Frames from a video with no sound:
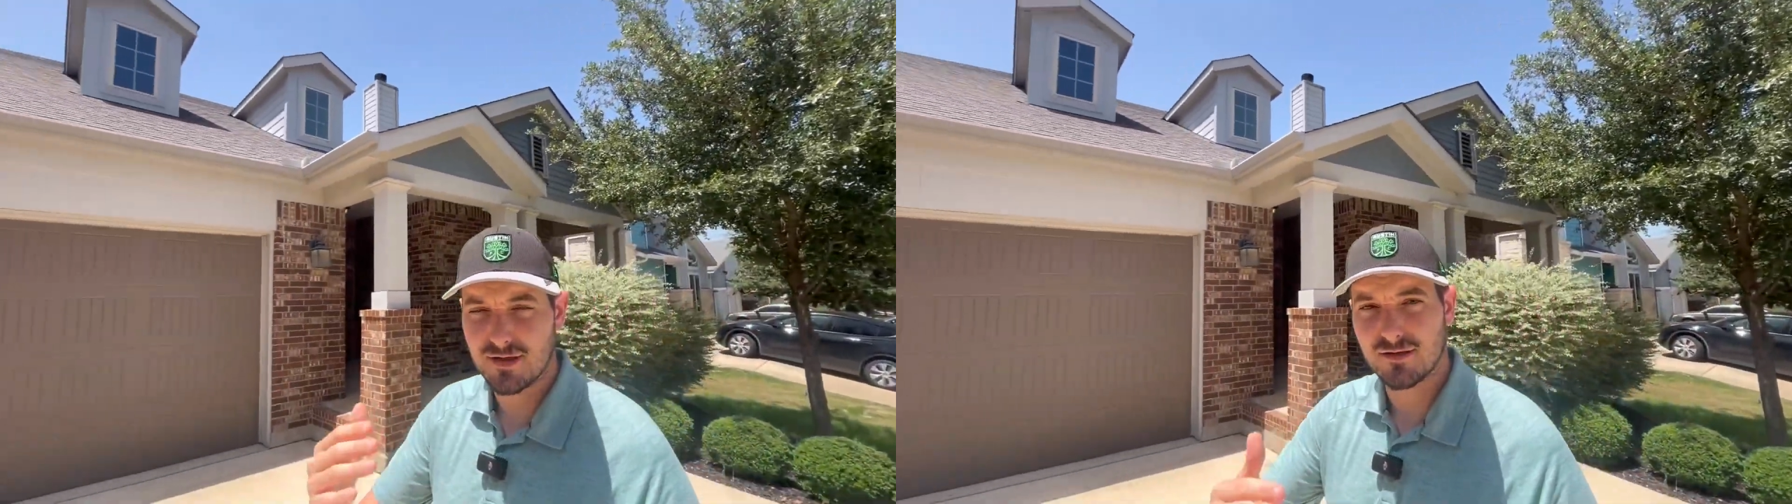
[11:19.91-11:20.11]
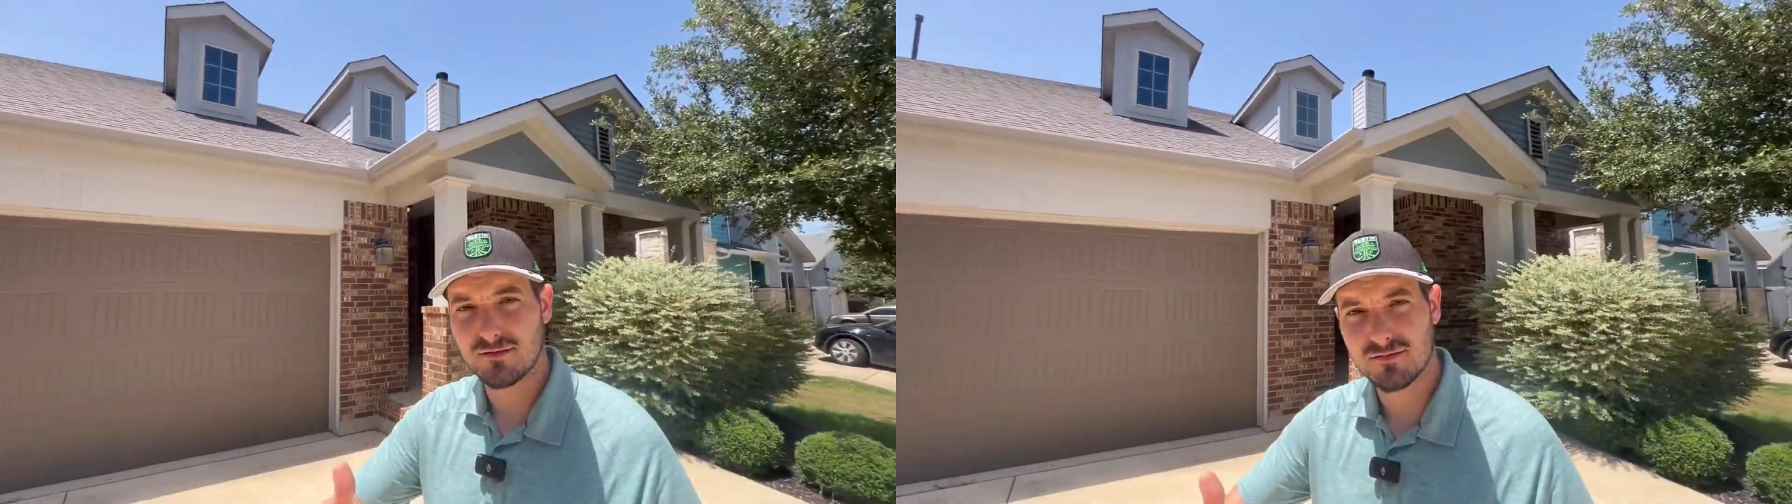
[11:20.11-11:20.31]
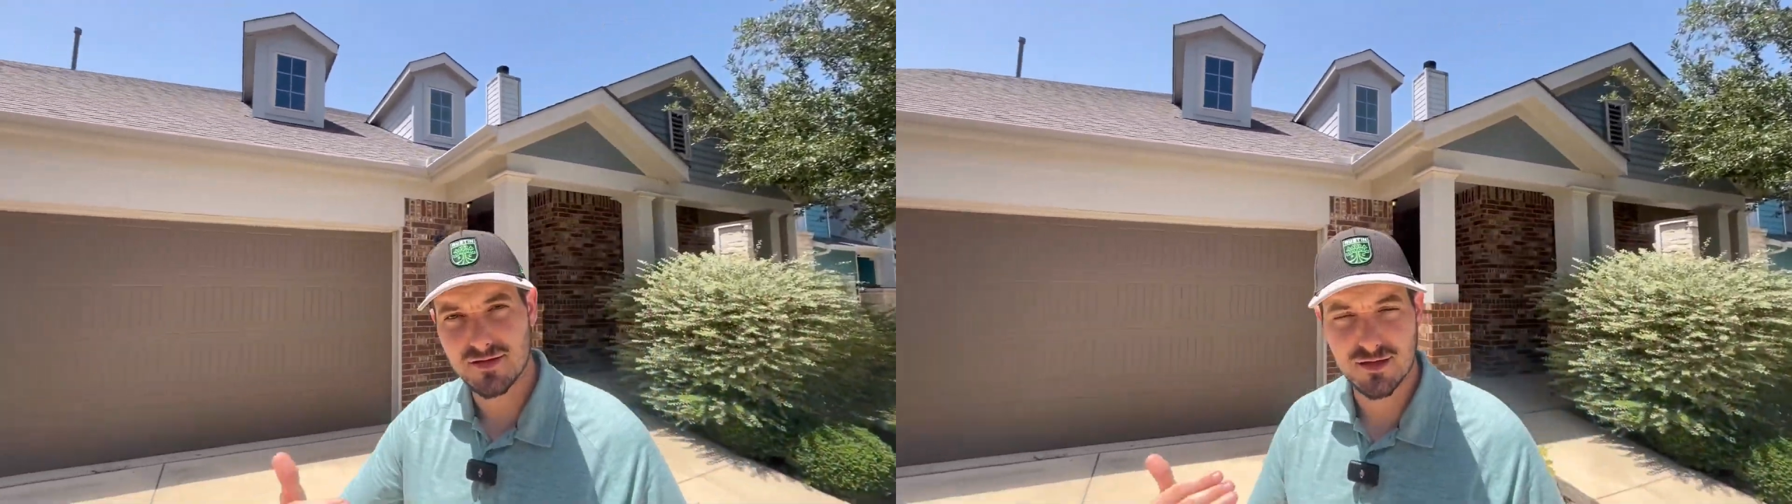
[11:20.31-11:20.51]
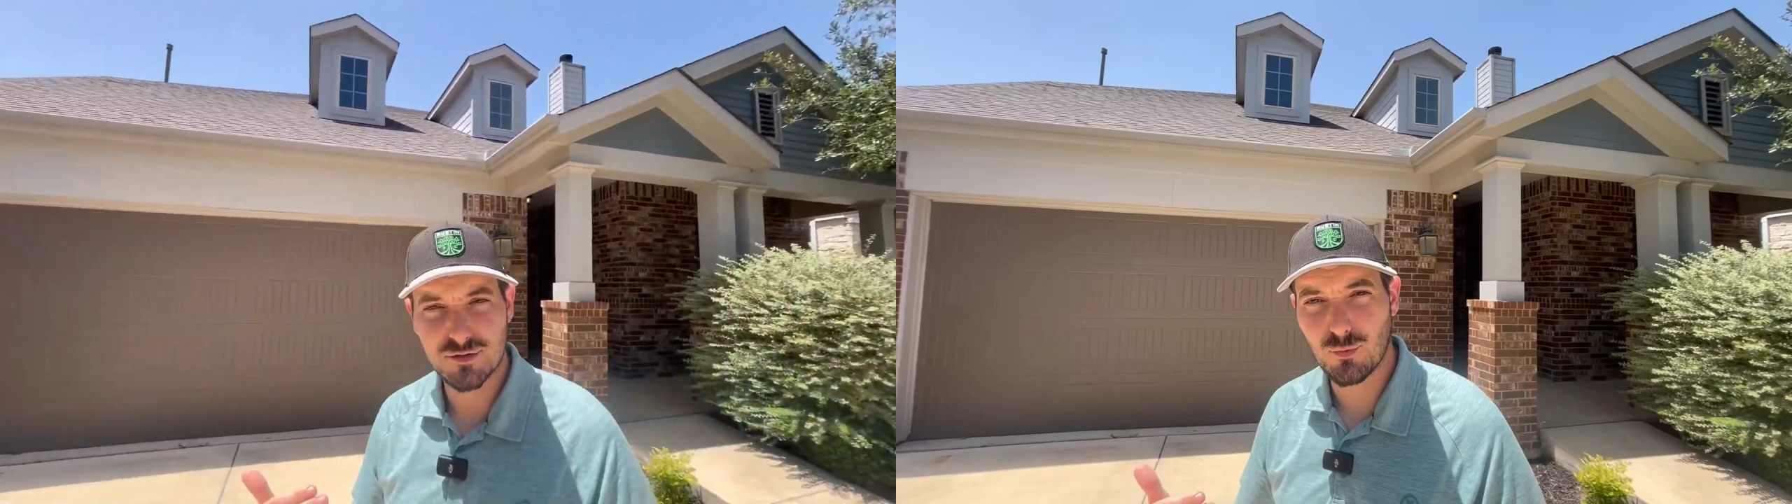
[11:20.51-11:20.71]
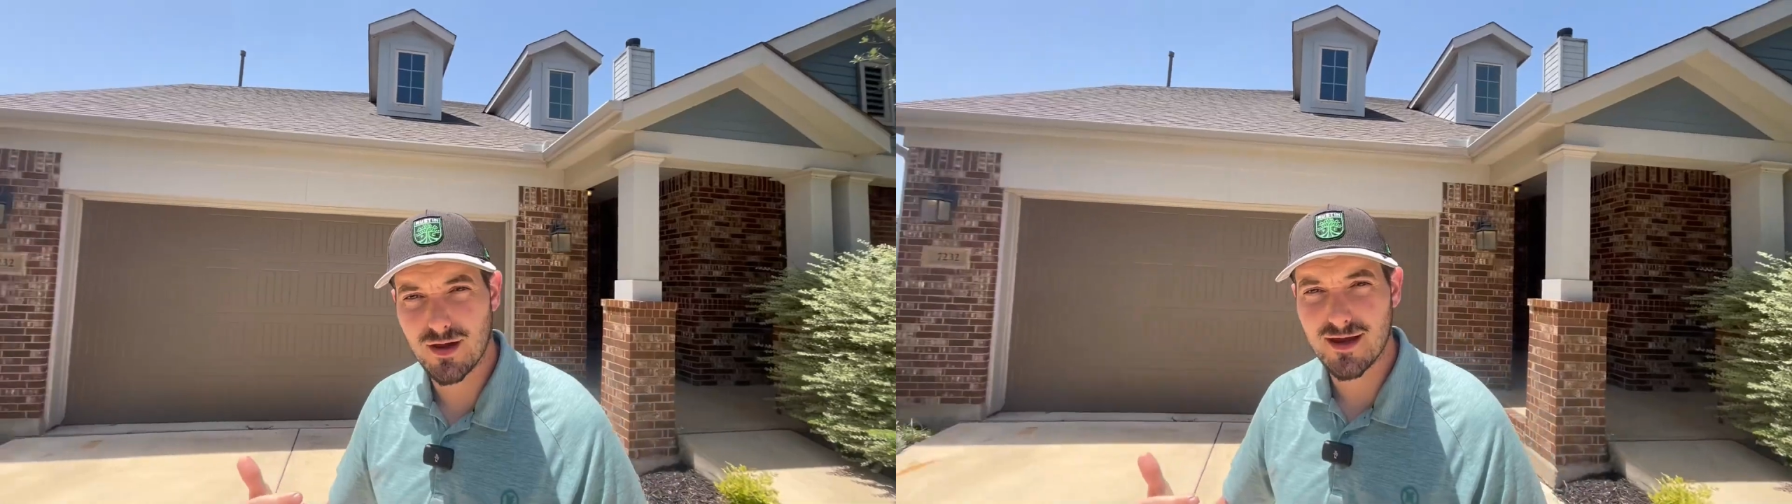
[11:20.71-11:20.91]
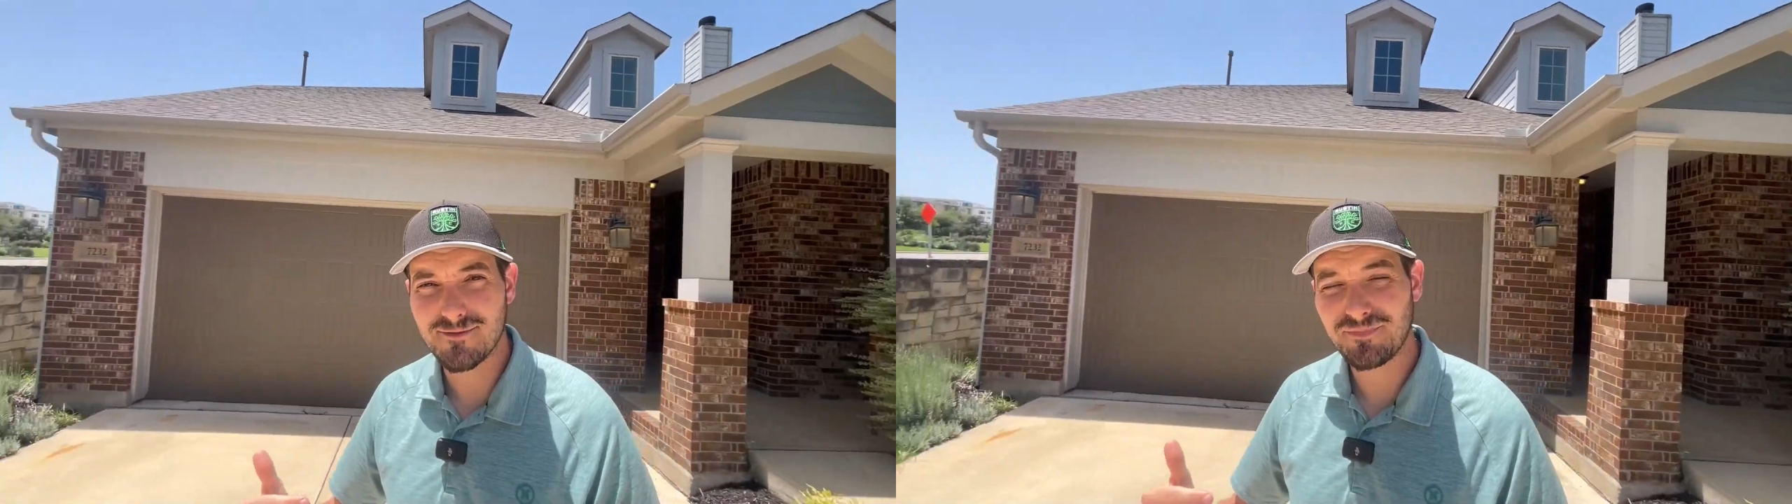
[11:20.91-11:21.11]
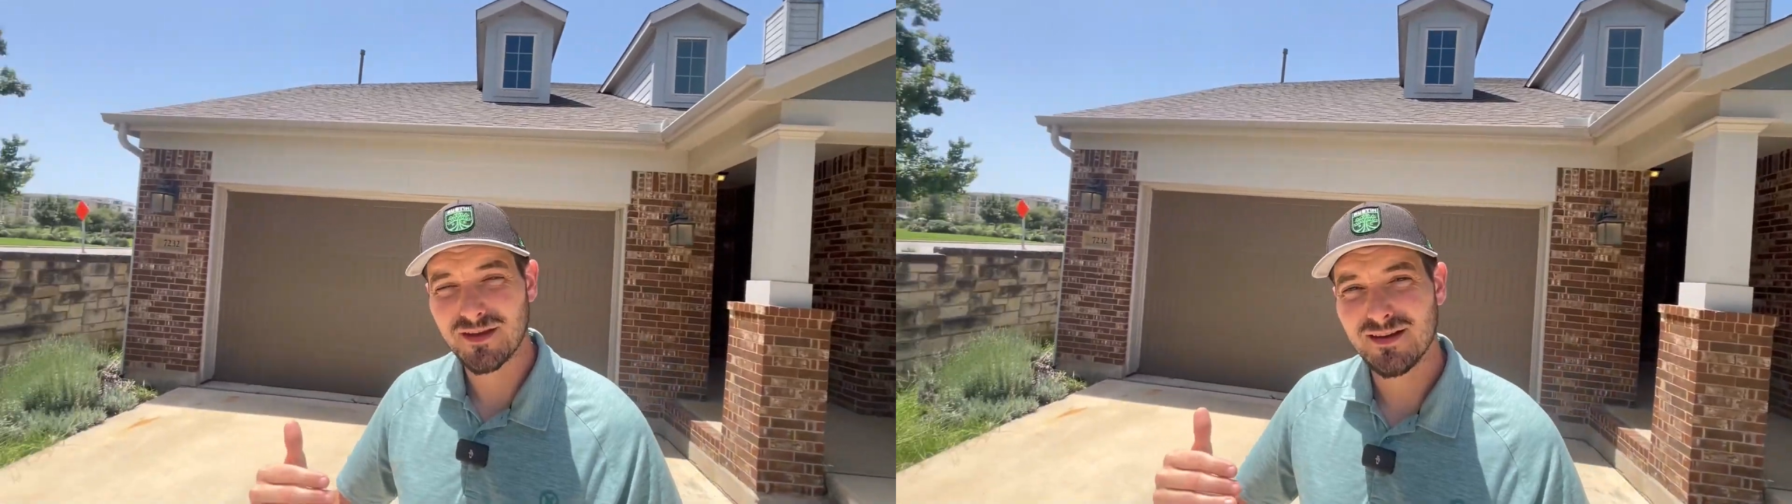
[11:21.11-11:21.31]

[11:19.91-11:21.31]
being tucked away.